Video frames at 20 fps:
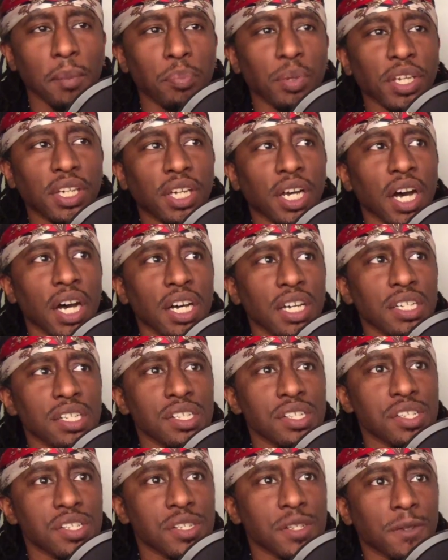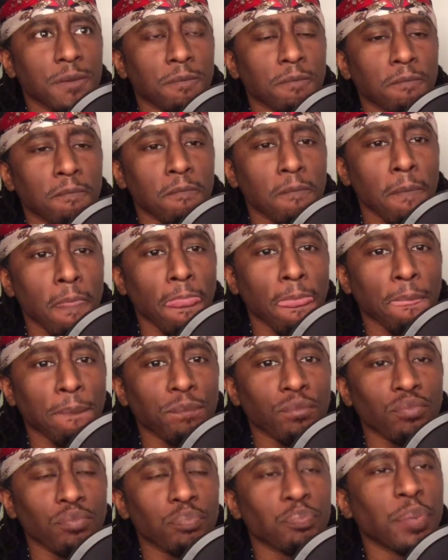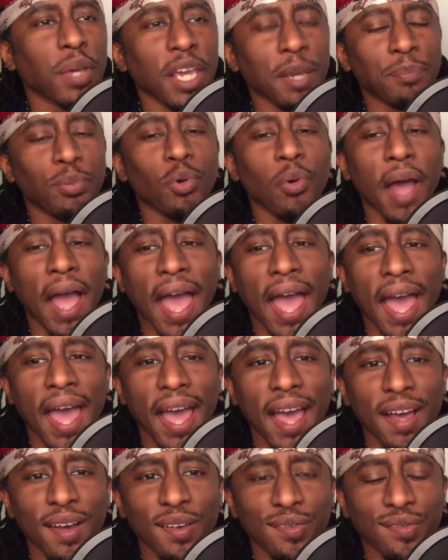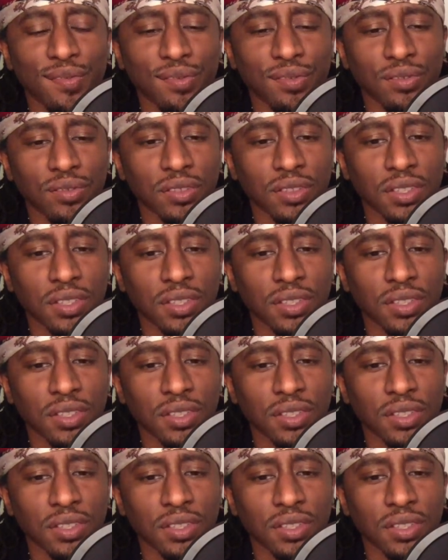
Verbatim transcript: because people have